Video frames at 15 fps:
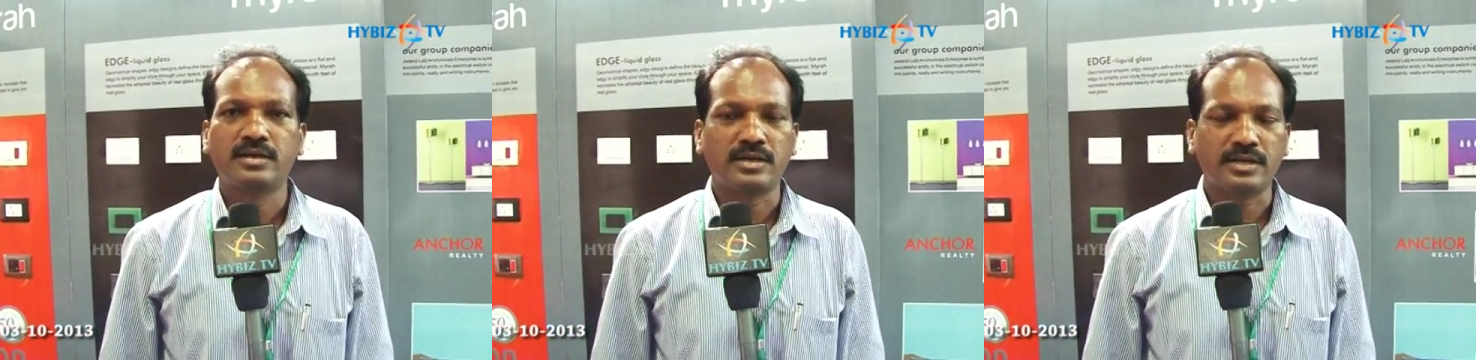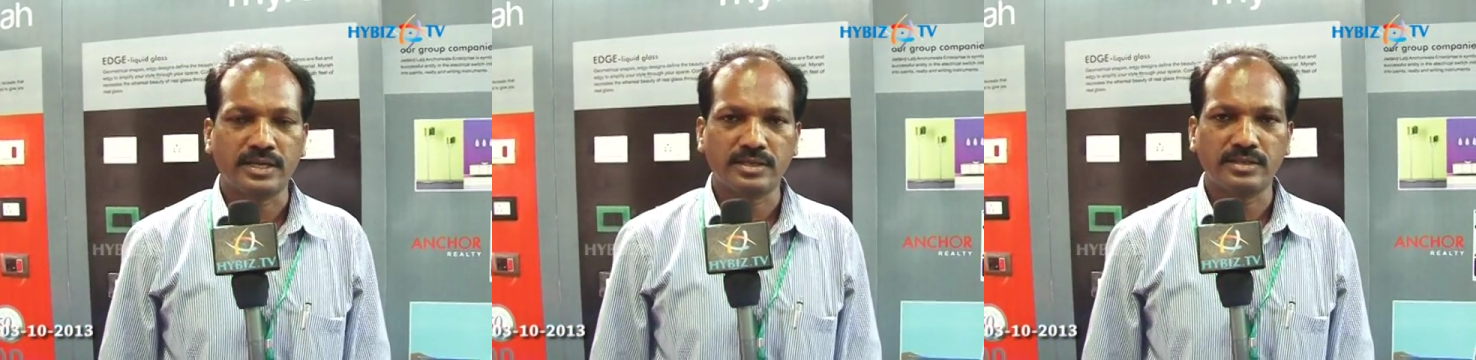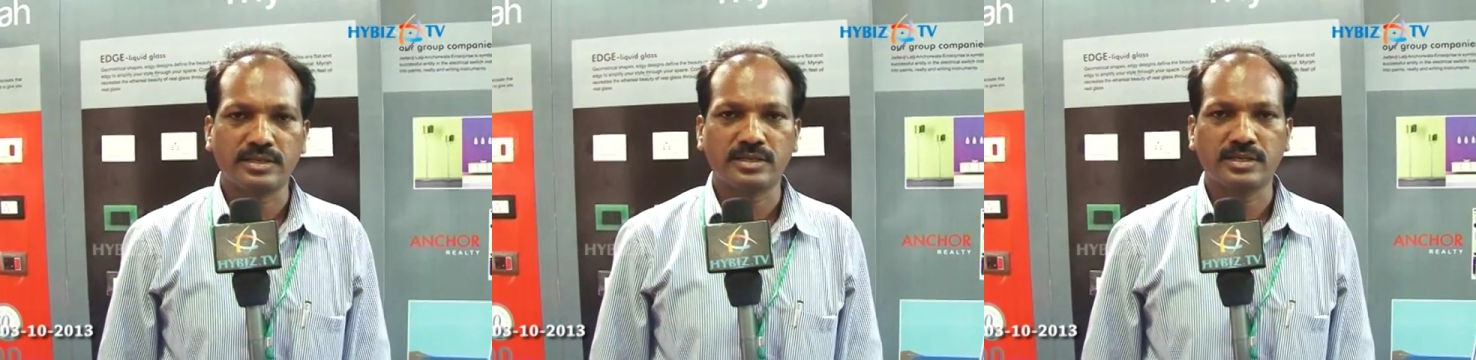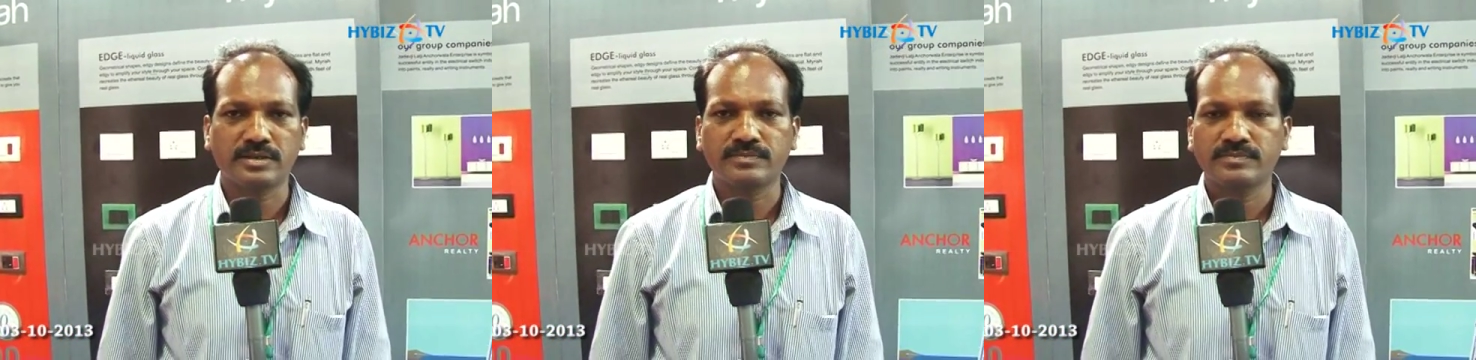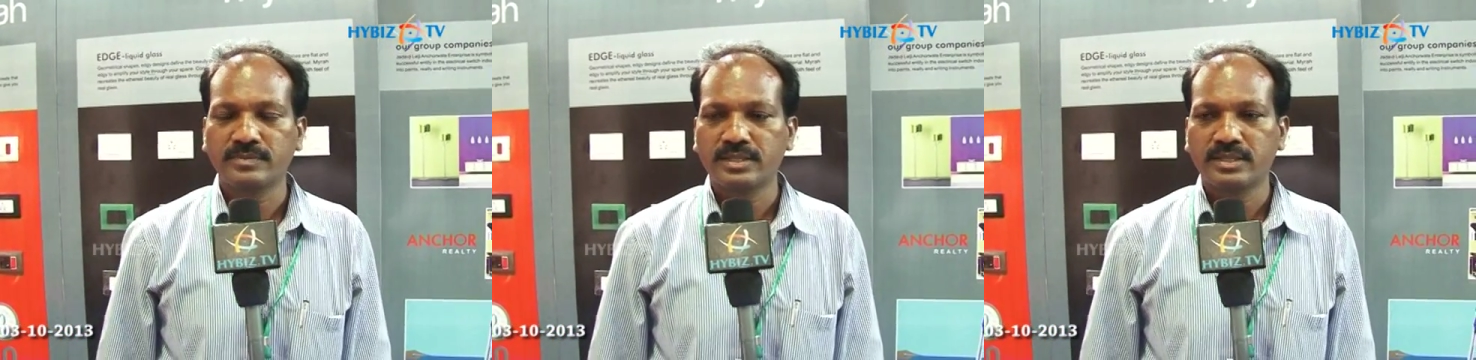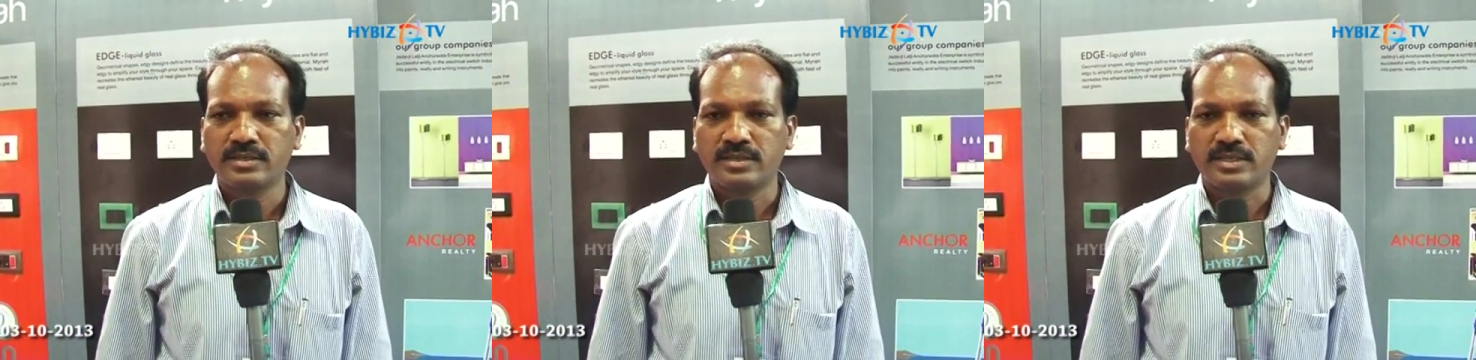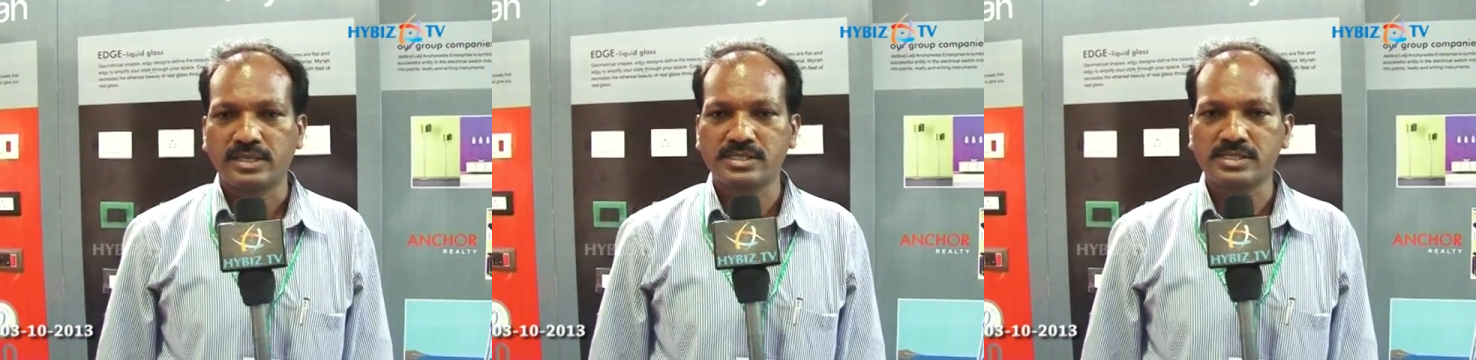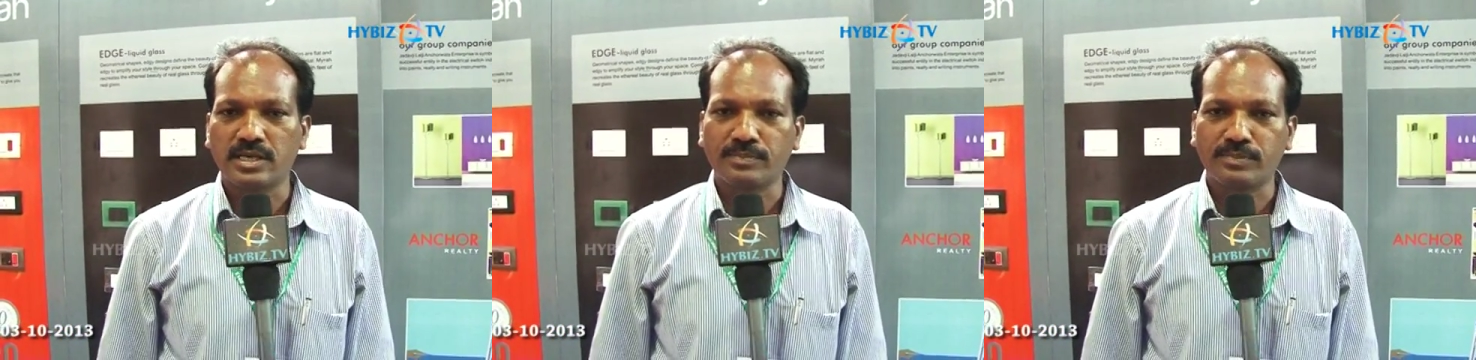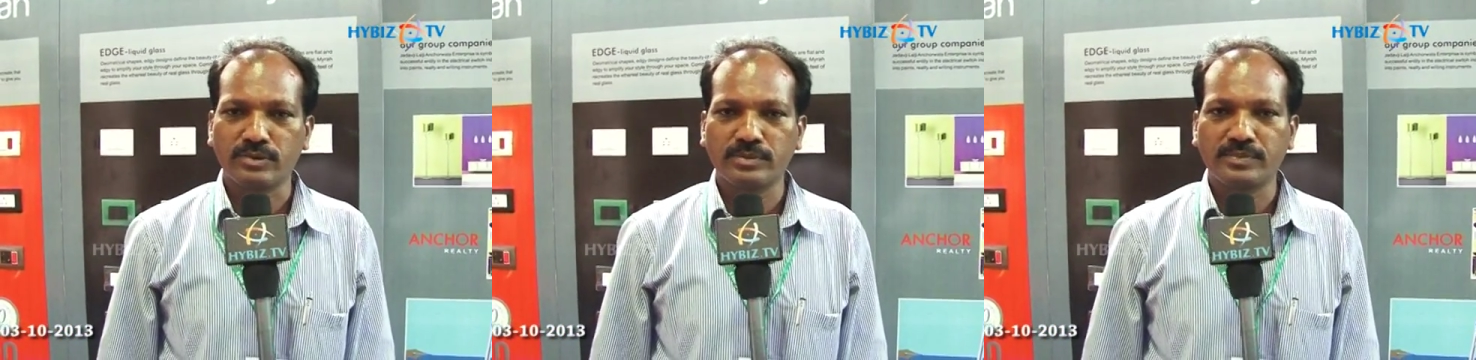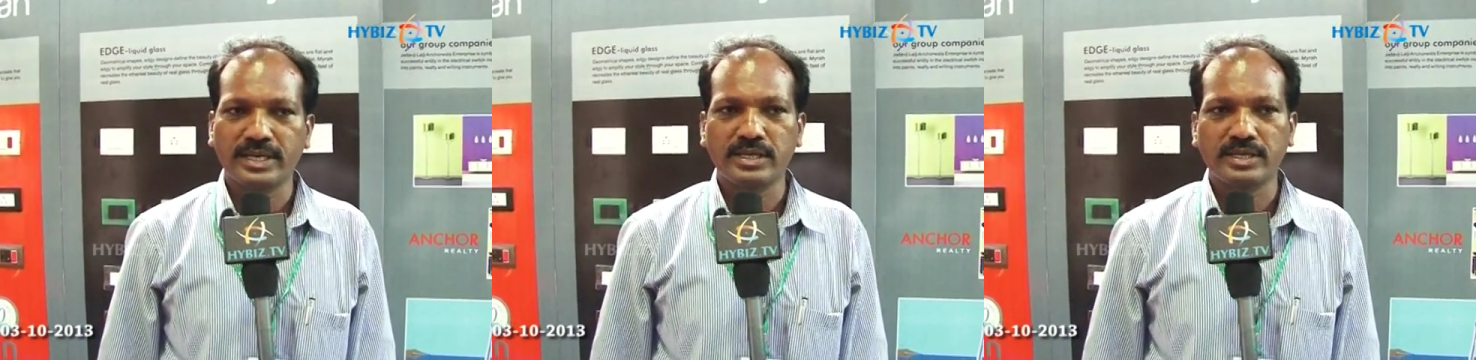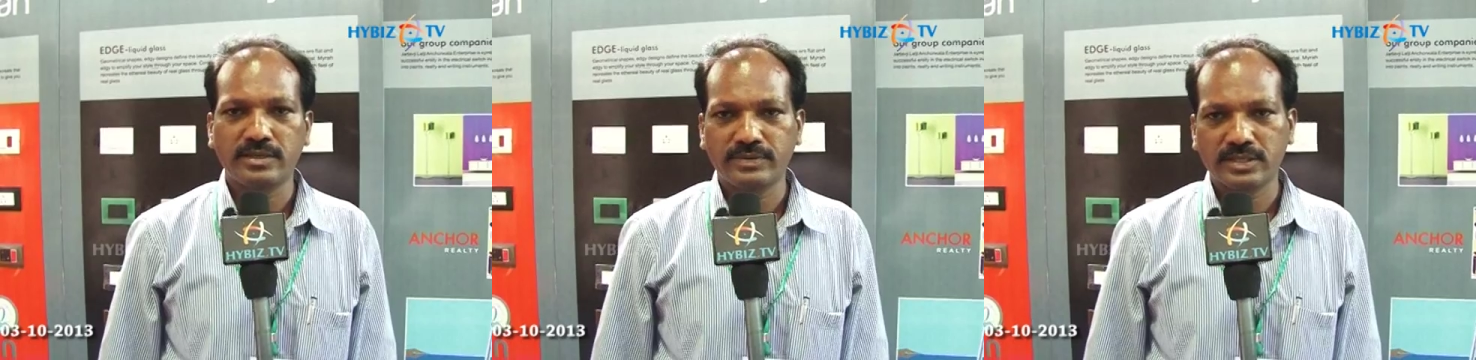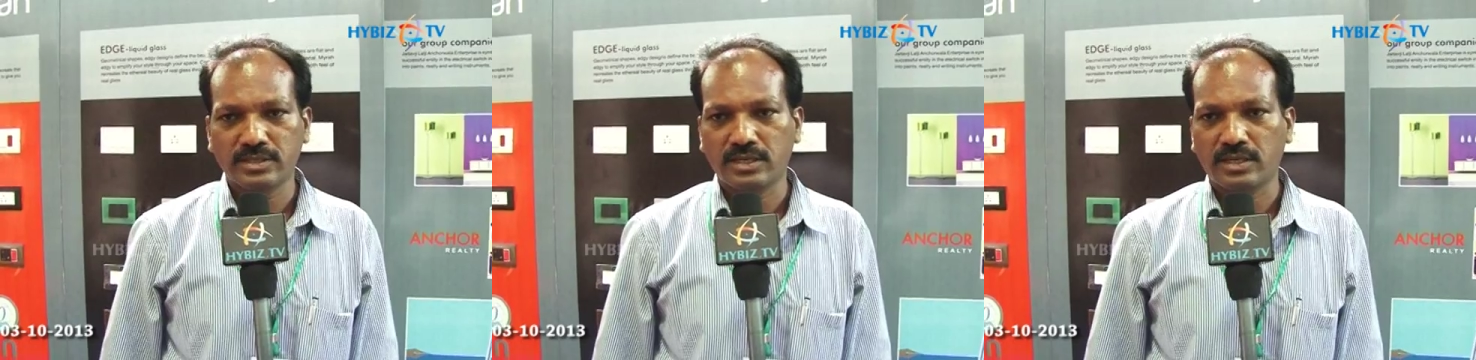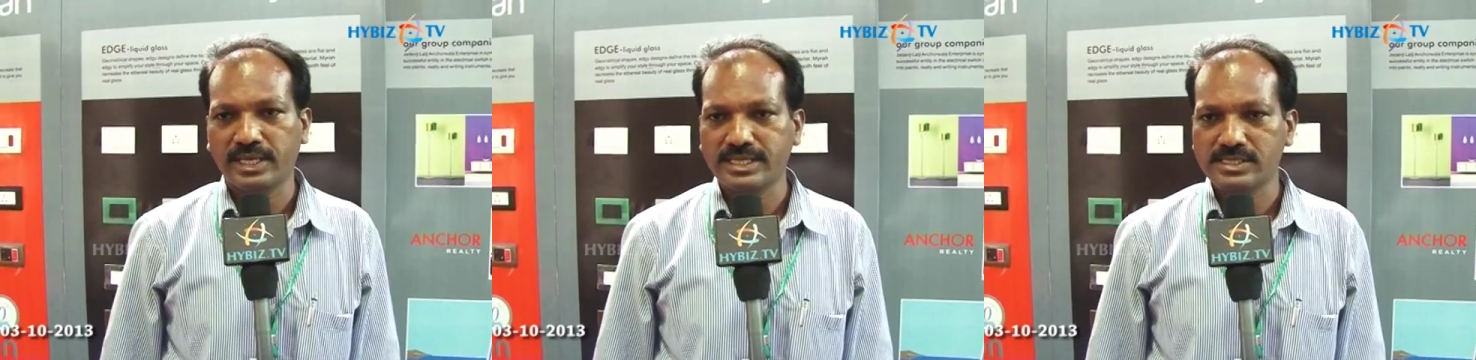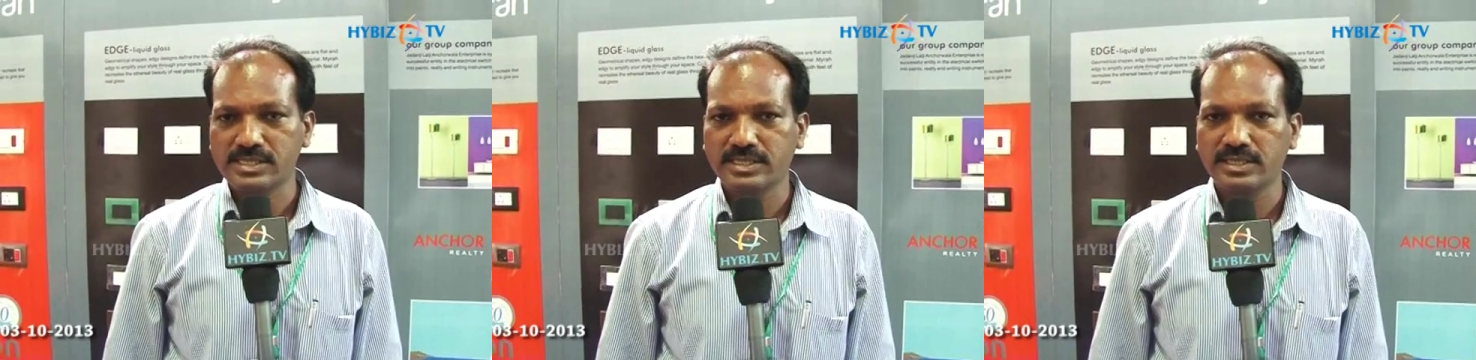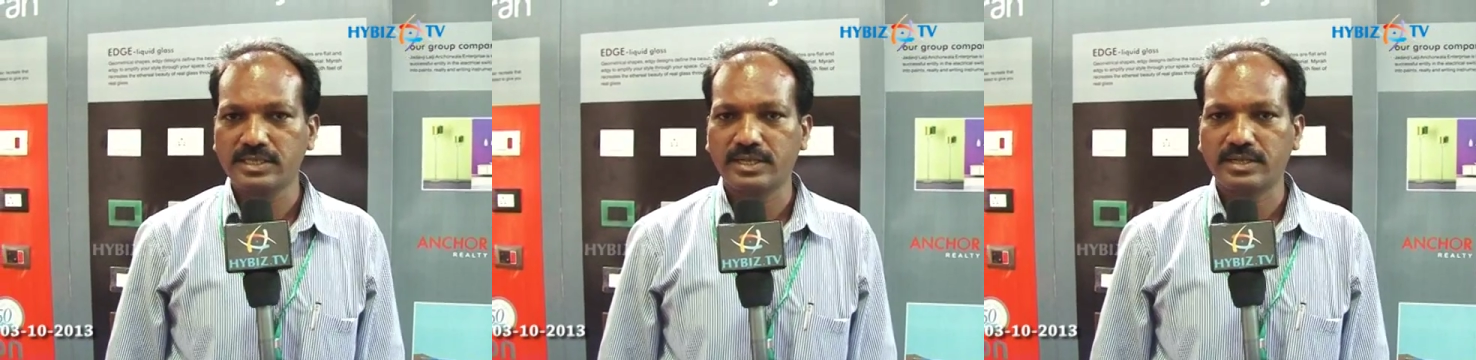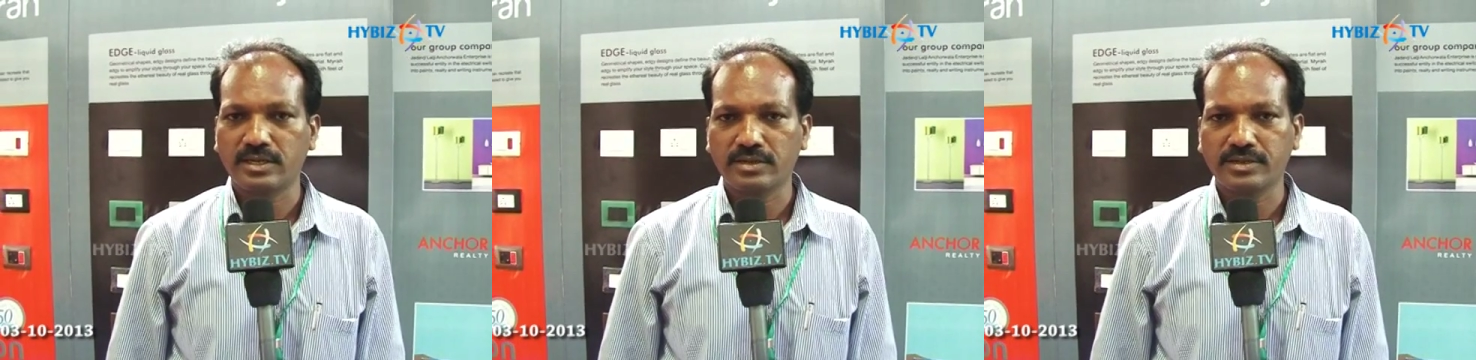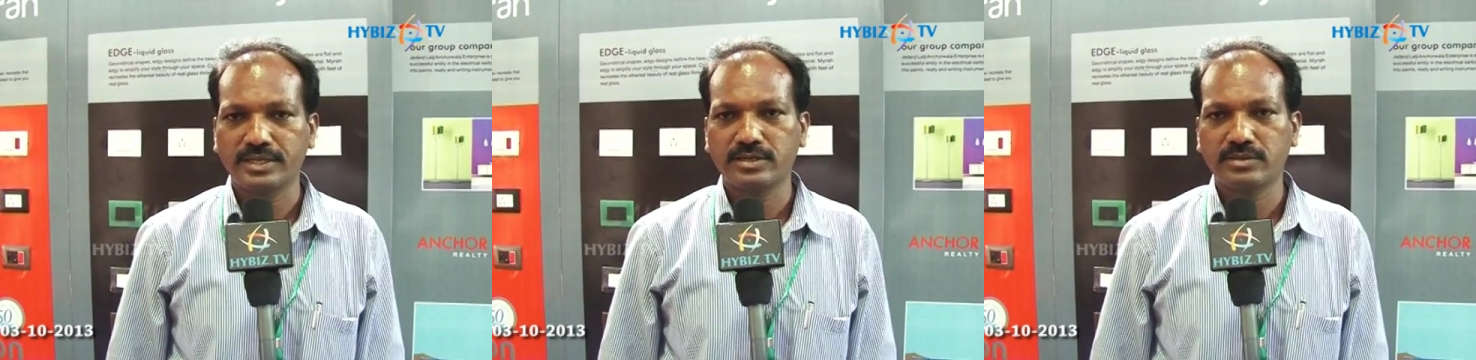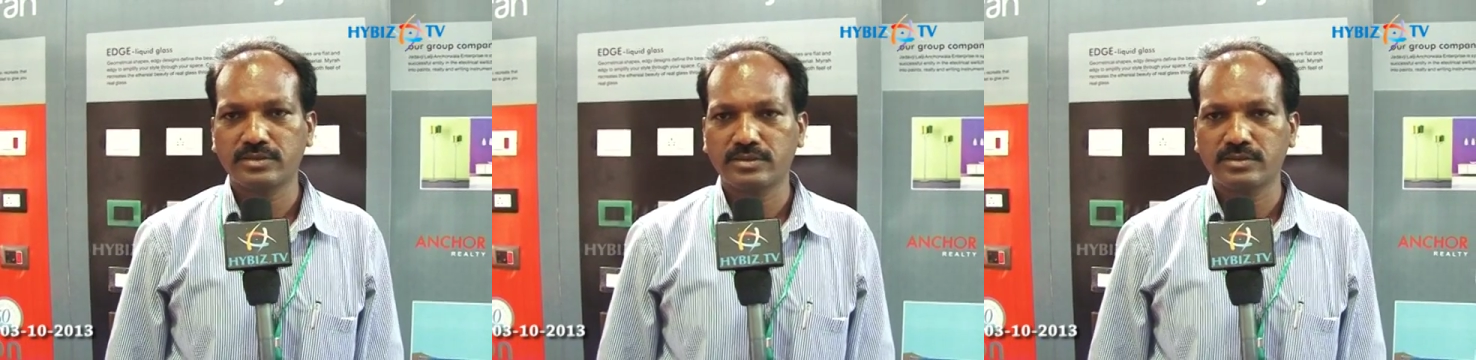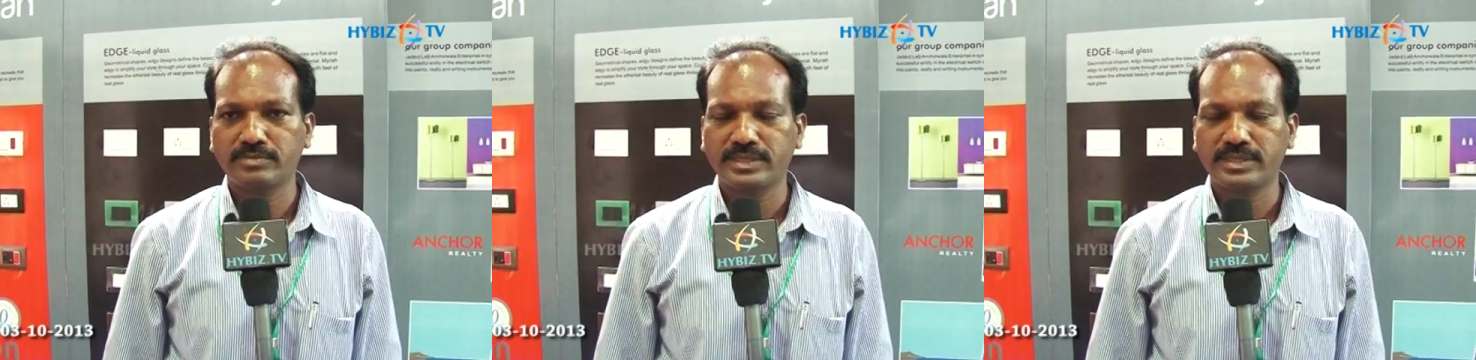and the, it is approved by even ISI and according to